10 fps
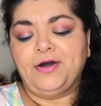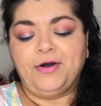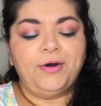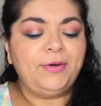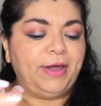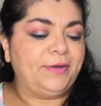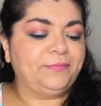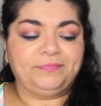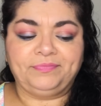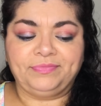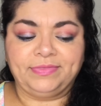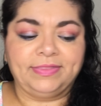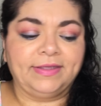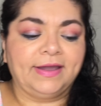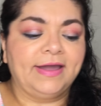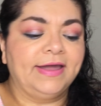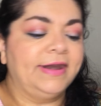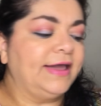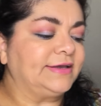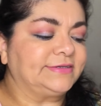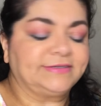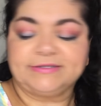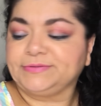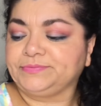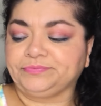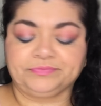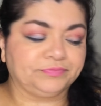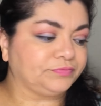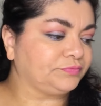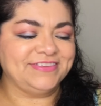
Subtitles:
Okay, next.